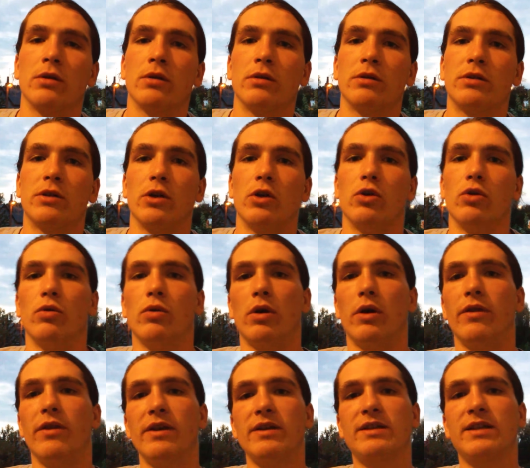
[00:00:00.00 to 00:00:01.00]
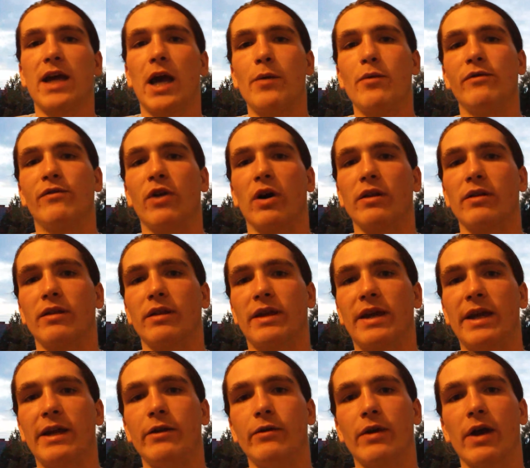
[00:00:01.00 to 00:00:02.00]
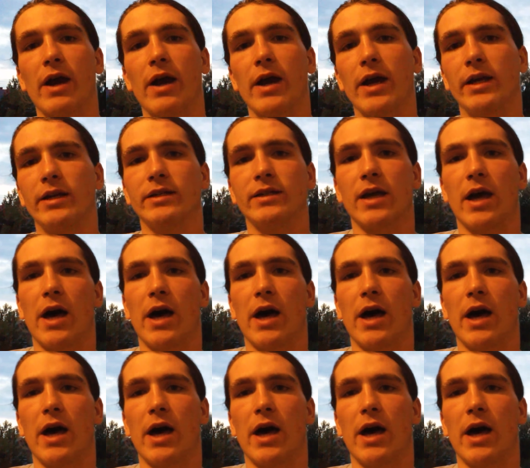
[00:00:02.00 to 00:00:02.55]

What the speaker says: So on this side we've got the keto guys,